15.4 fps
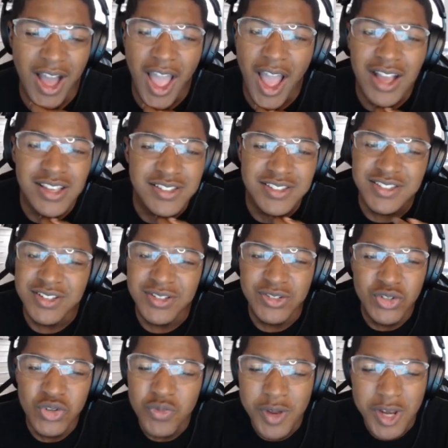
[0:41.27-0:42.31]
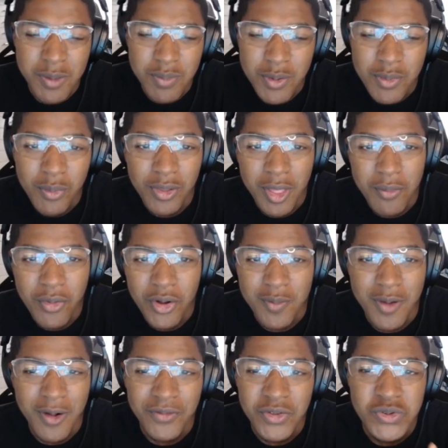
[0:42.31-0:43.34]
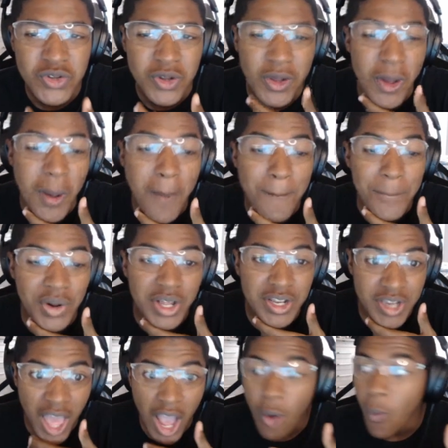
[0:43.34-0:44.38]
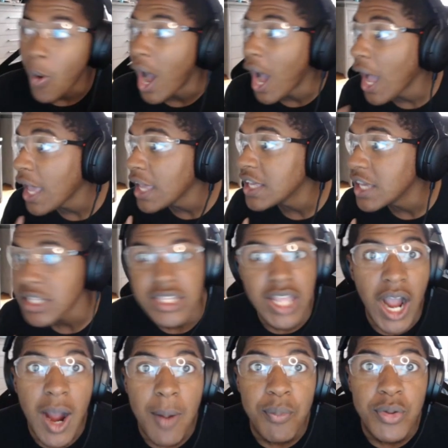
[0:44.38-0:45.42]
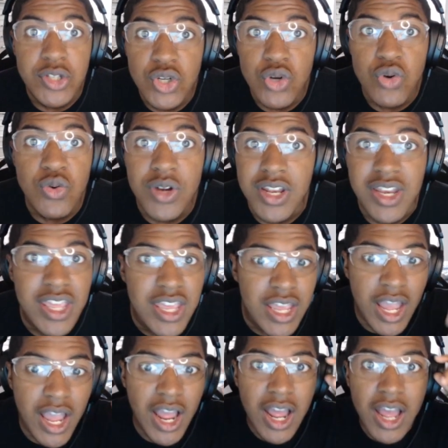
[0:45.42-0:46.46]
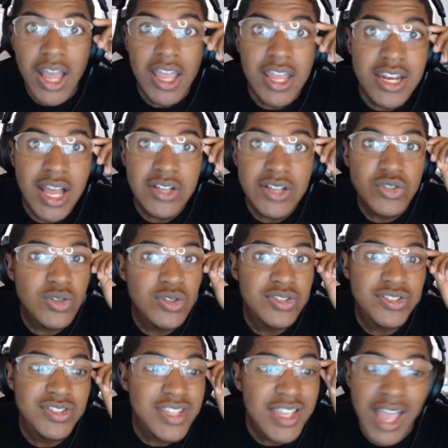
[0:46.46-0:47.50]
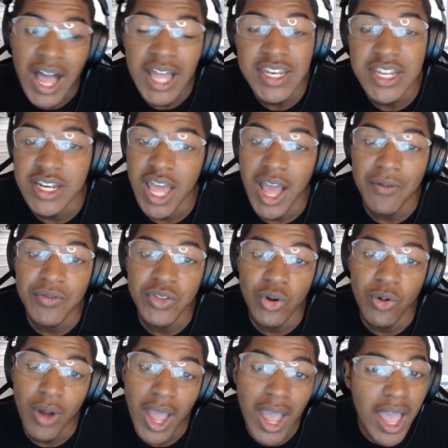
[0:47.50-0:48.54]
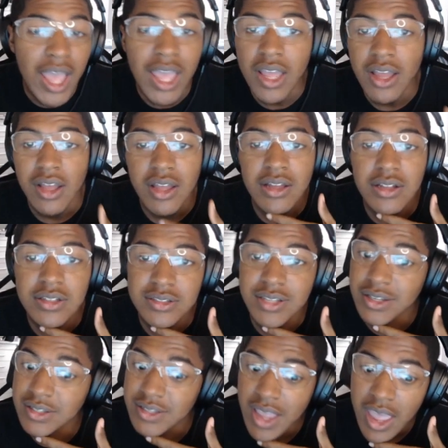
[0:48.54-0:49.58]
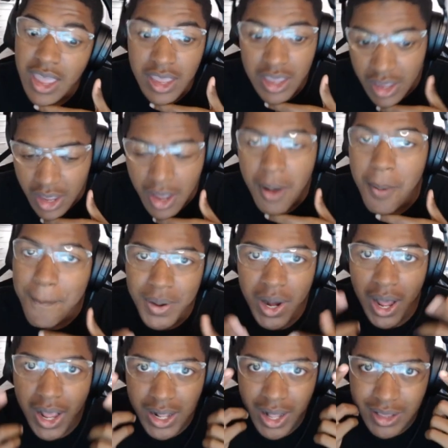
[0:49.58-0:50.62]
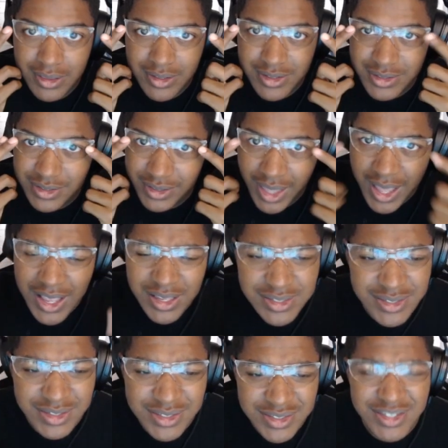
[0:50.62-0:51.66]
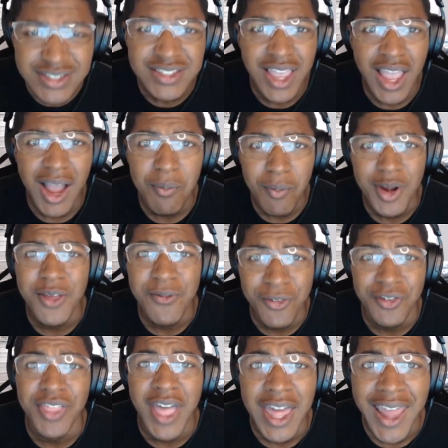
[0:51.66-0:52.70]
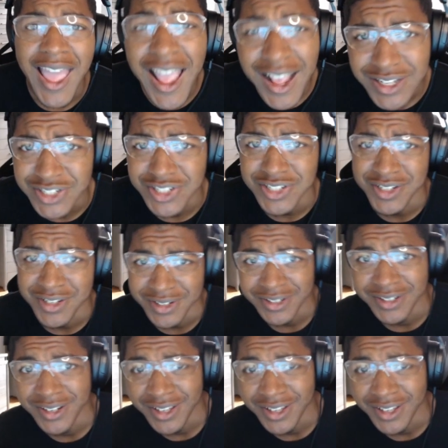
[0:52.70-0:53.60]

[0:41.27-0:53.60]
I've seen too many people play Pokemon Fusion, but now I get the opportunity and as you can see, I didn't have no hat today, but I got these glasses to say I'm ready for that action.